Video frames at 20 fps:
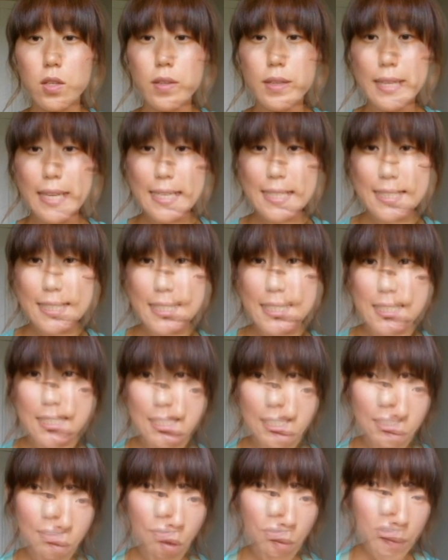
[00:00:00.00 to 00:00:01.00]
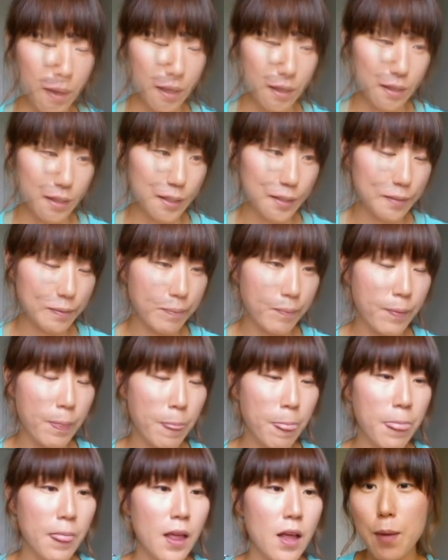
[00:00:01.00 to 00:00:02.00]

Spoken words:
So this is it for today.